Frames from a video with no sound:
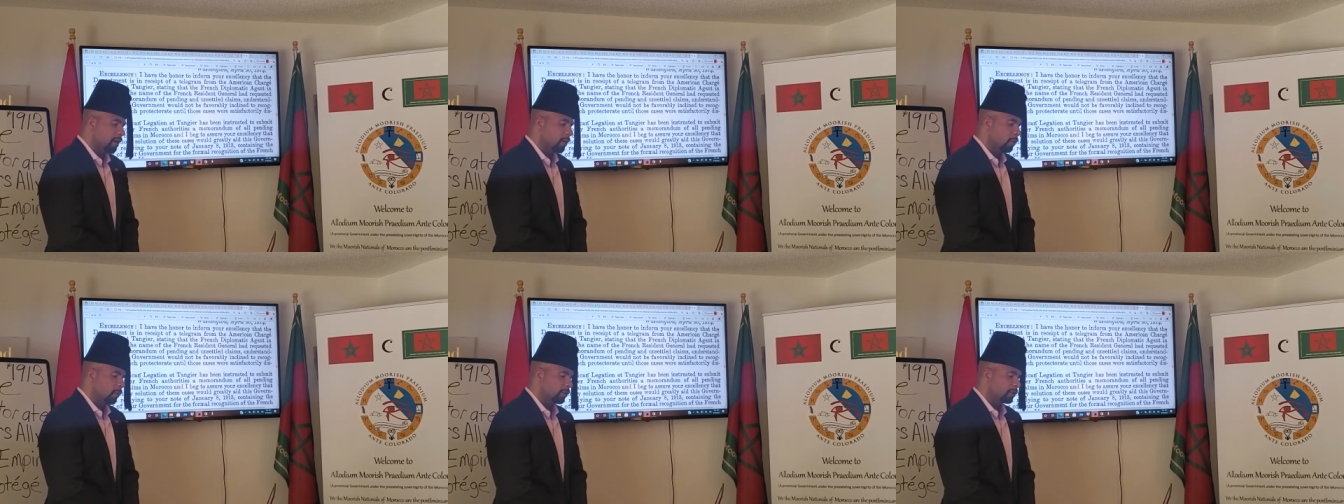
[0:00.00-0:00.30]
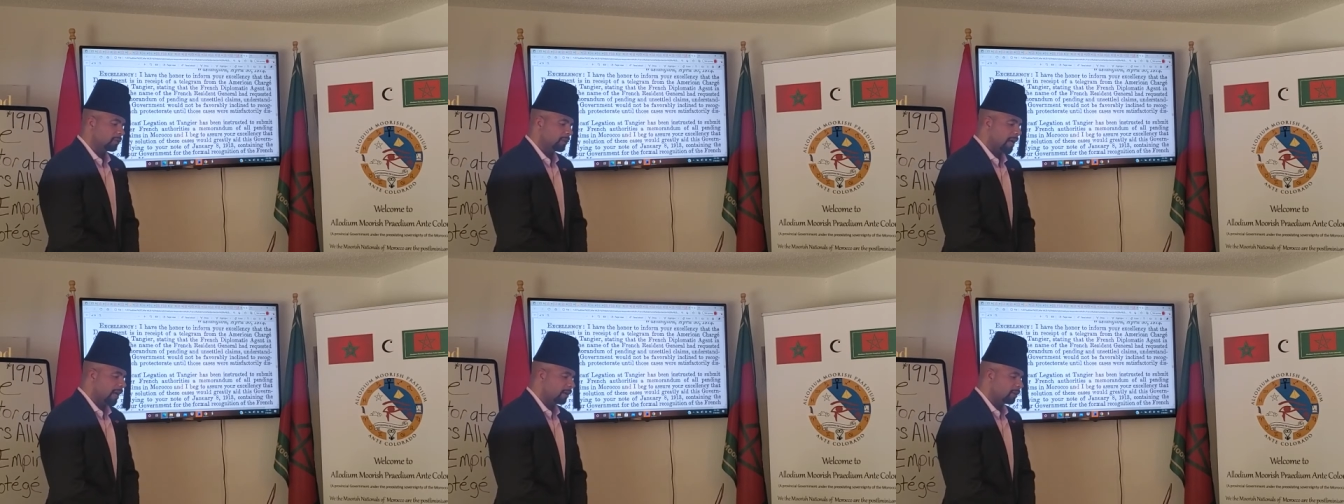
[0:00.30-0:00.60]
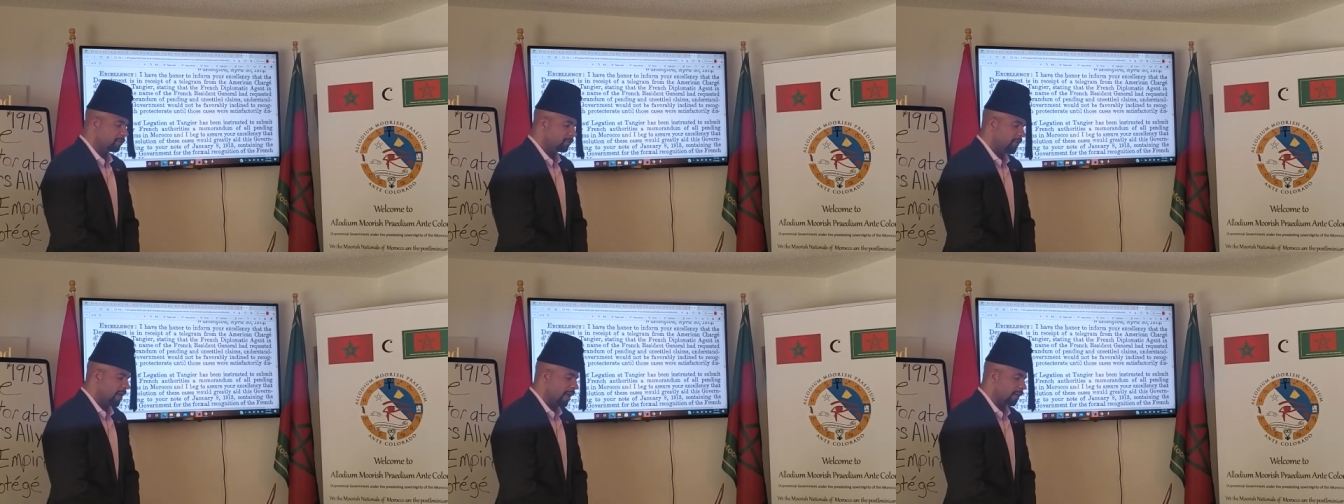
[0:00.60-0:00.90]
were
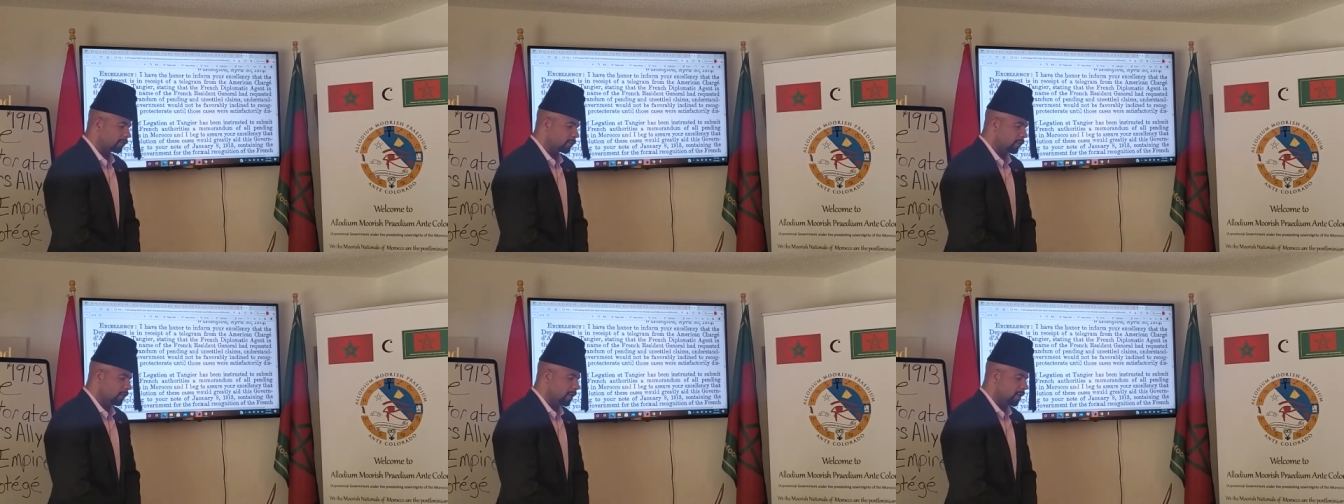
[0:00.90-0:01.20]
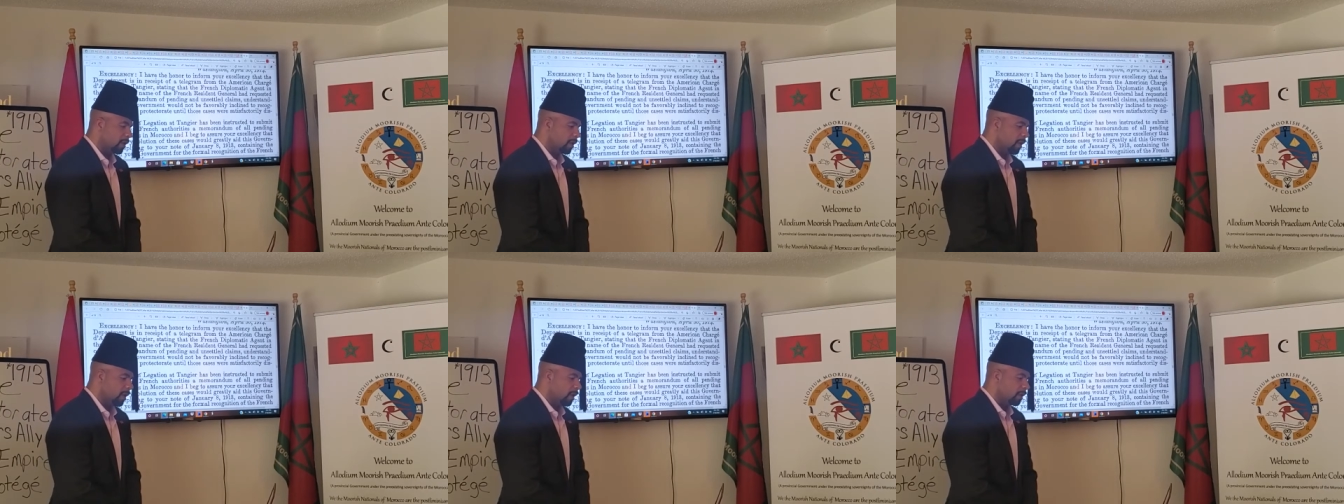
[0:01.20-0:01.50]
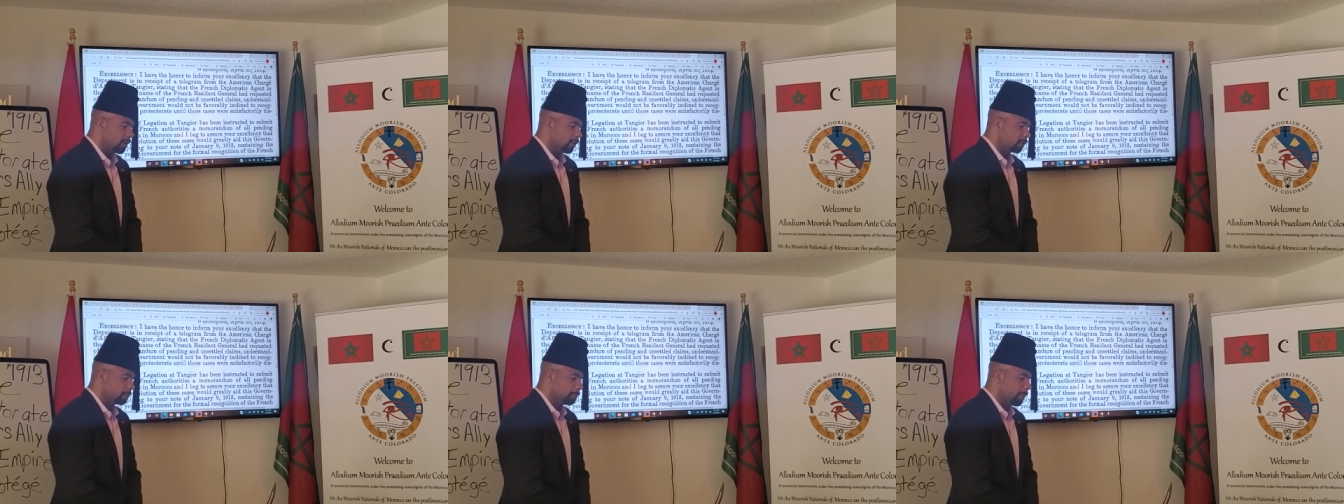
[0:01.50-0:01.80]
satisfactorily
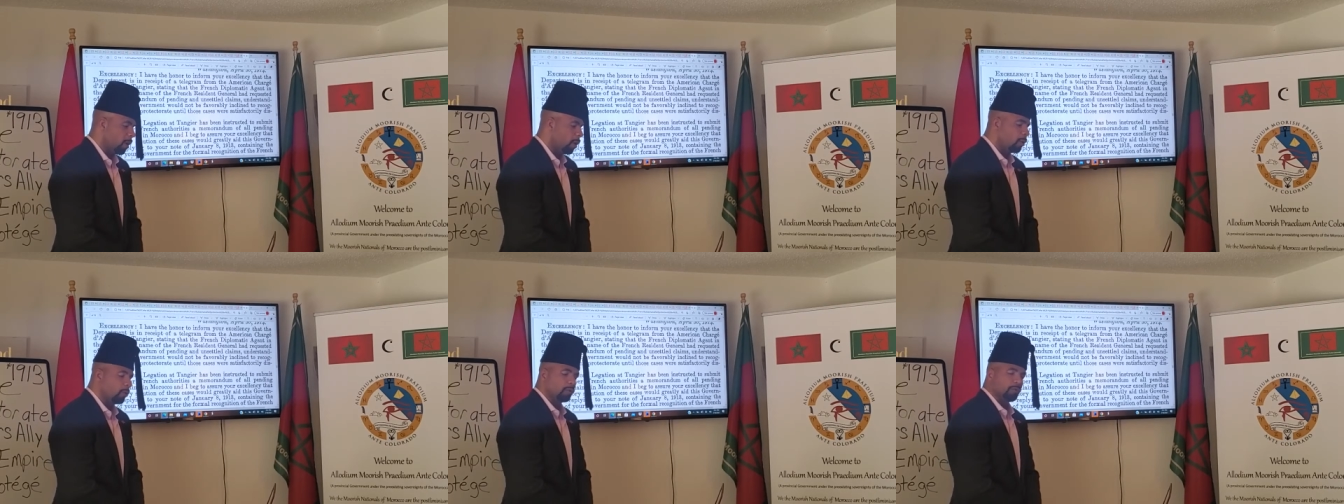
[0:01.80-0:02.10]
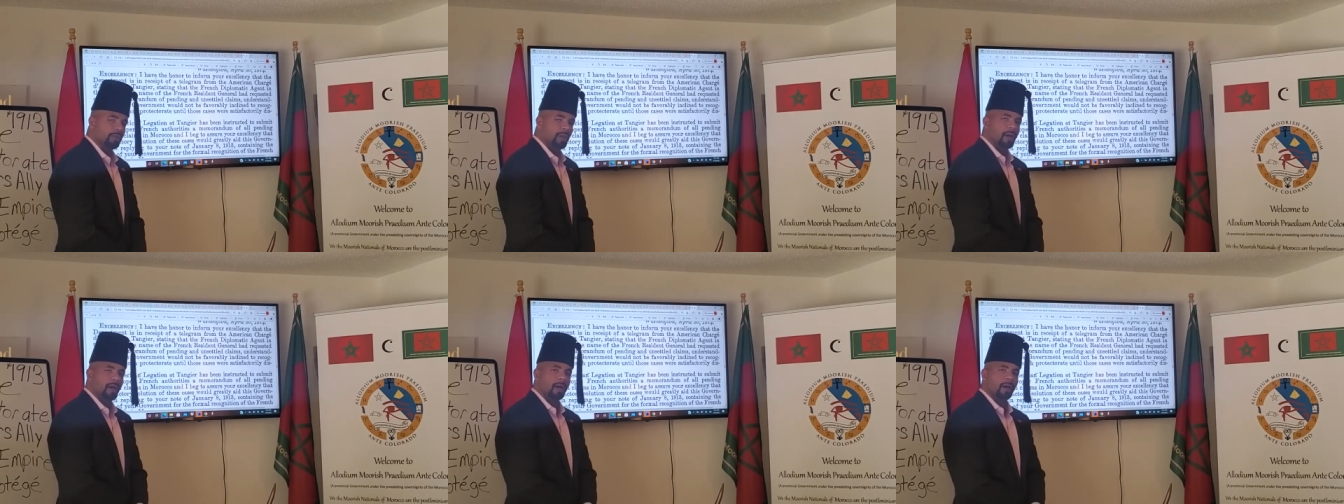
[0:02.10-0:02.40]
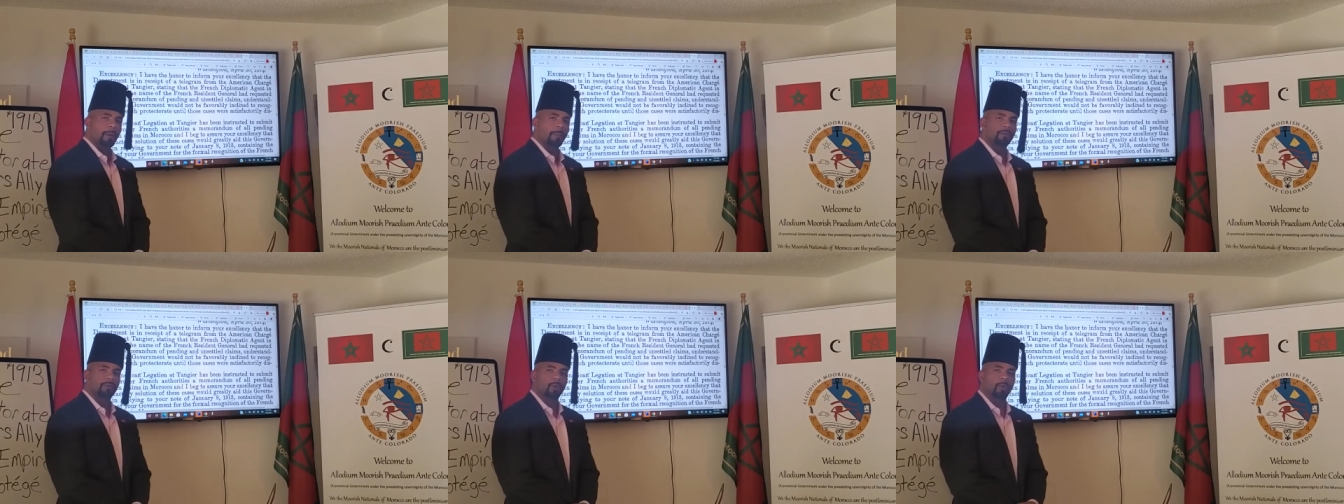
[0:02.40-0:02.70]
disposed
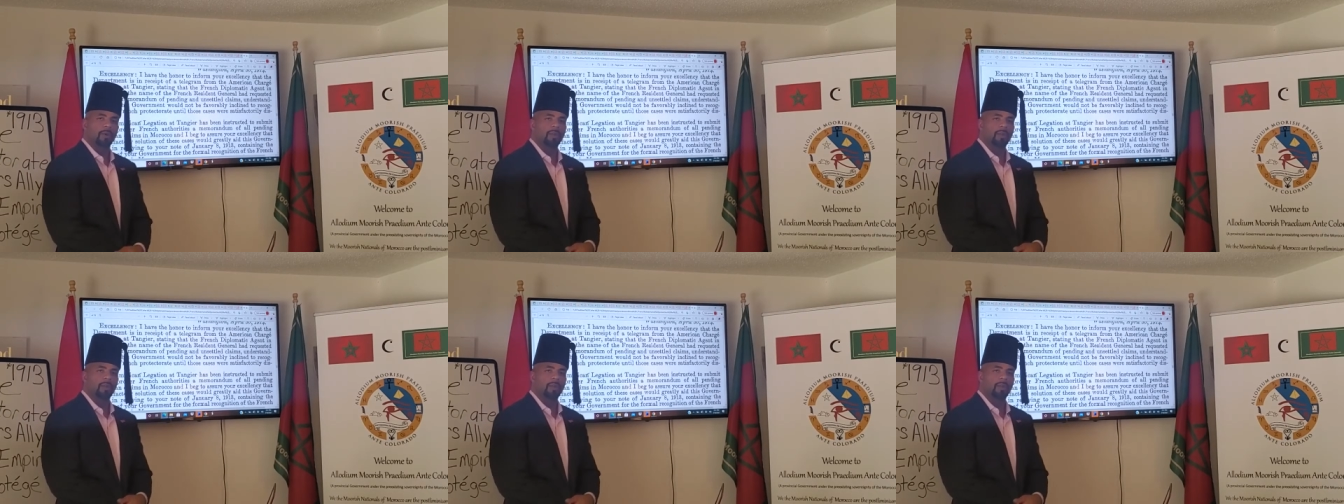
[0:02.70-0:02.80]
of. So what